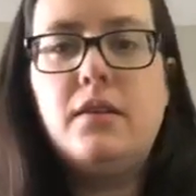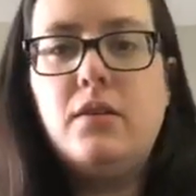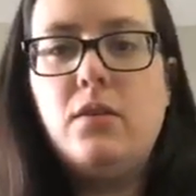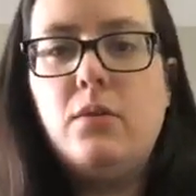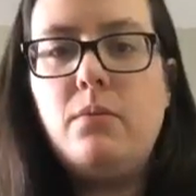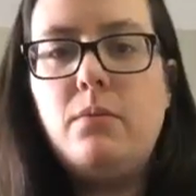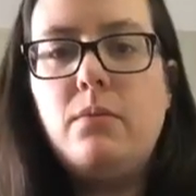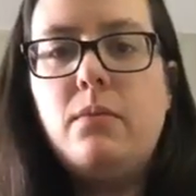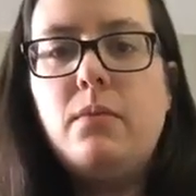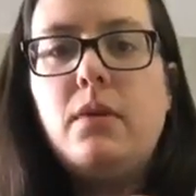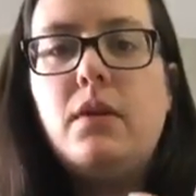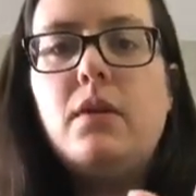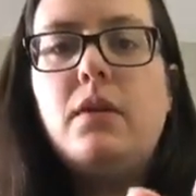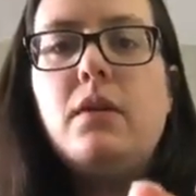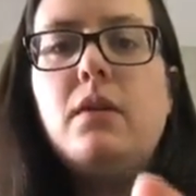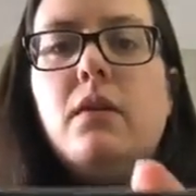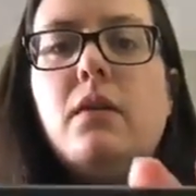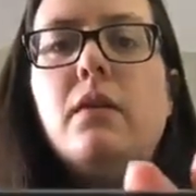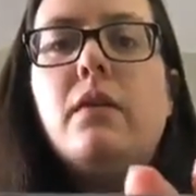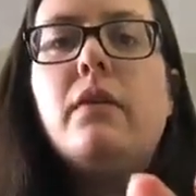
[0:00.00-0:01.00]
You
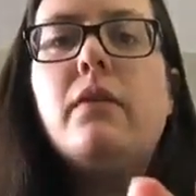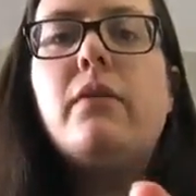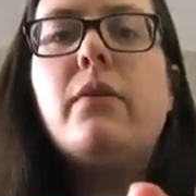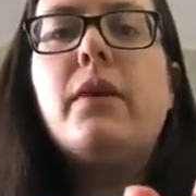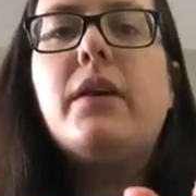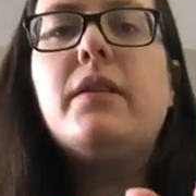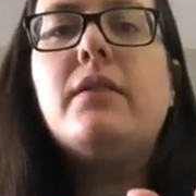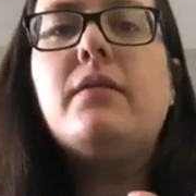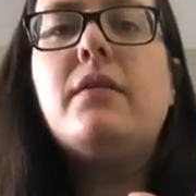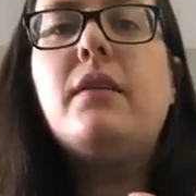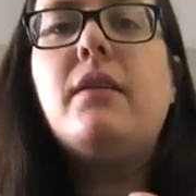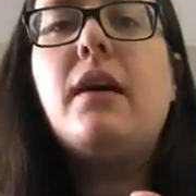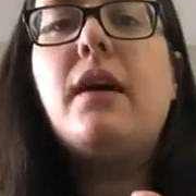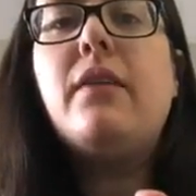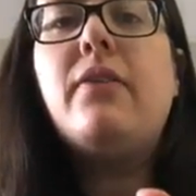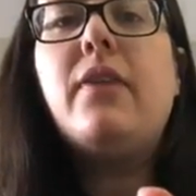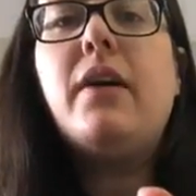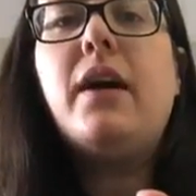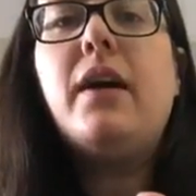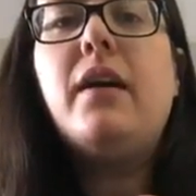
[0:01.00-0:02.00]
can see
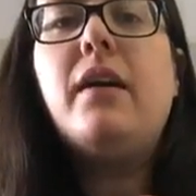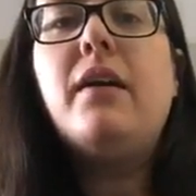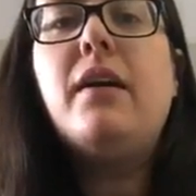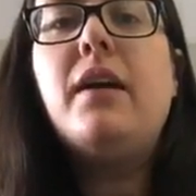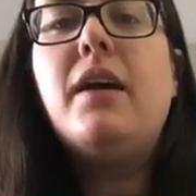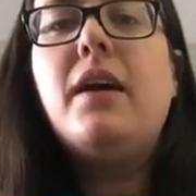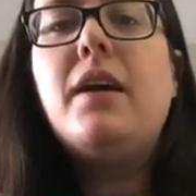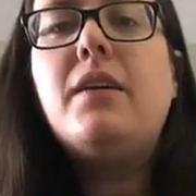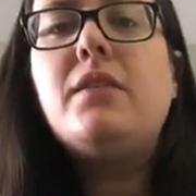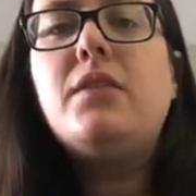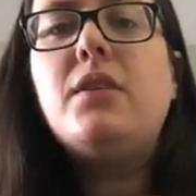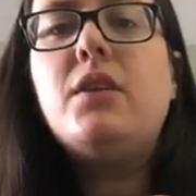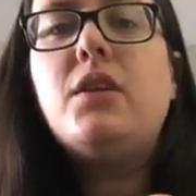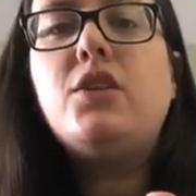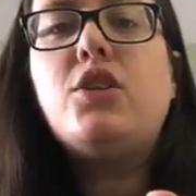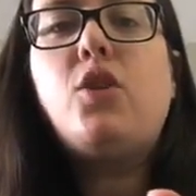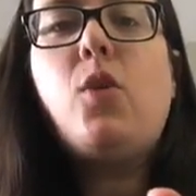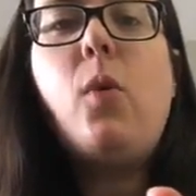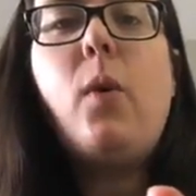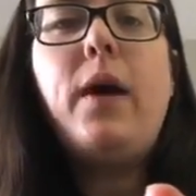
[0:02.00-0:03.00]
that there. So he
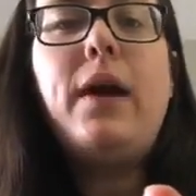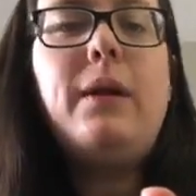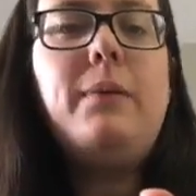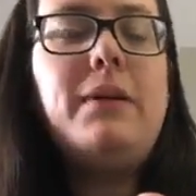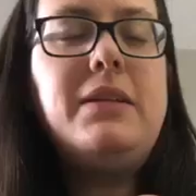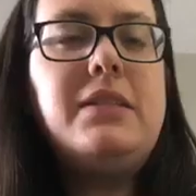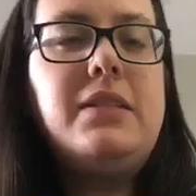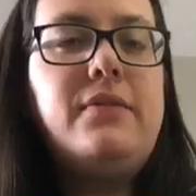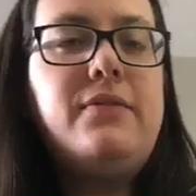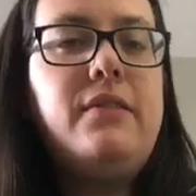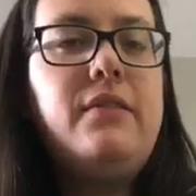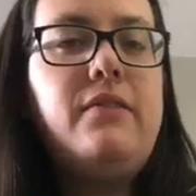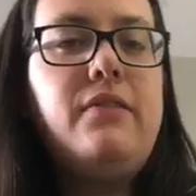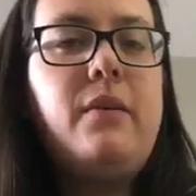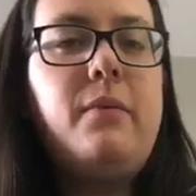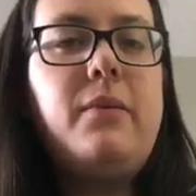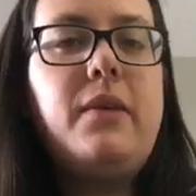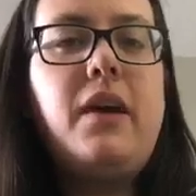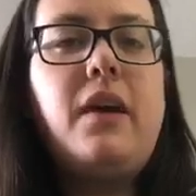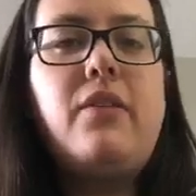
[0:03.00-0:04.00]
looks quite a bit different
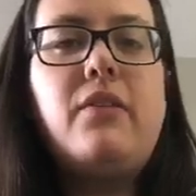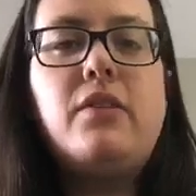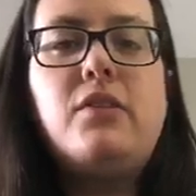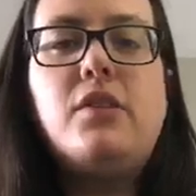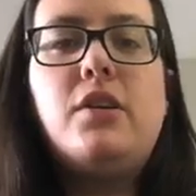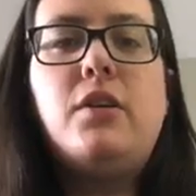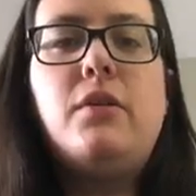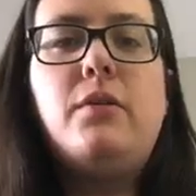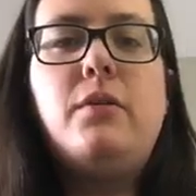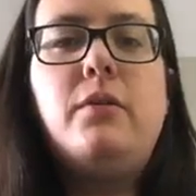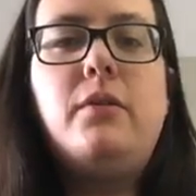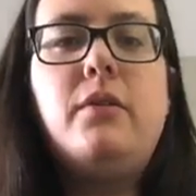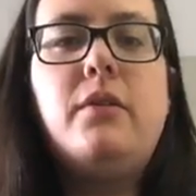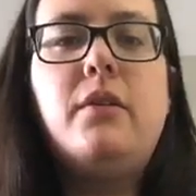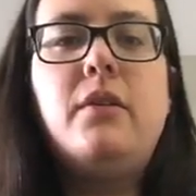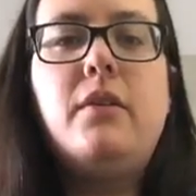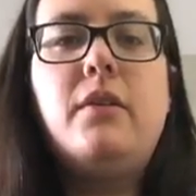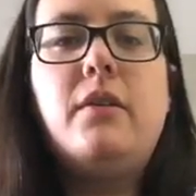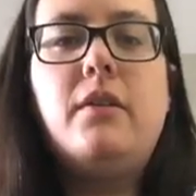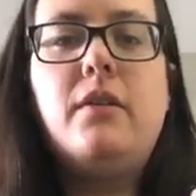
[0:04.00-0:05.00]
from the other two.
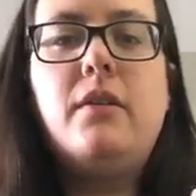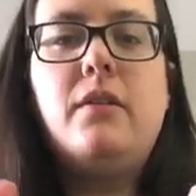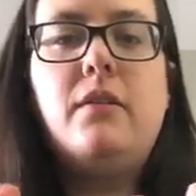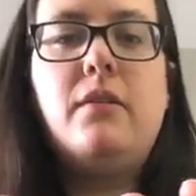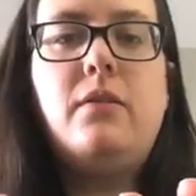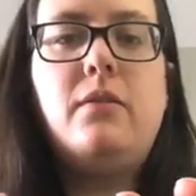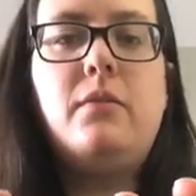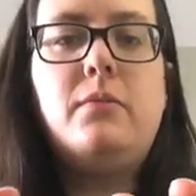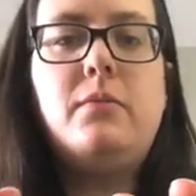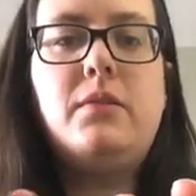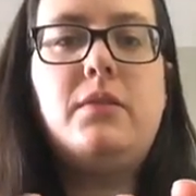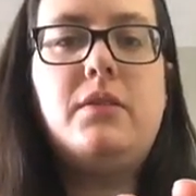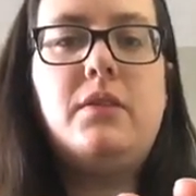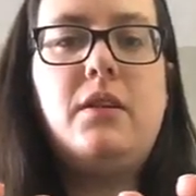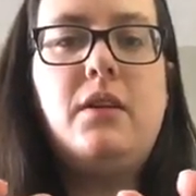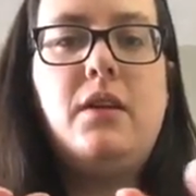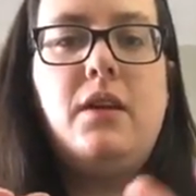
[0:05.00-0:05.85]
Oops.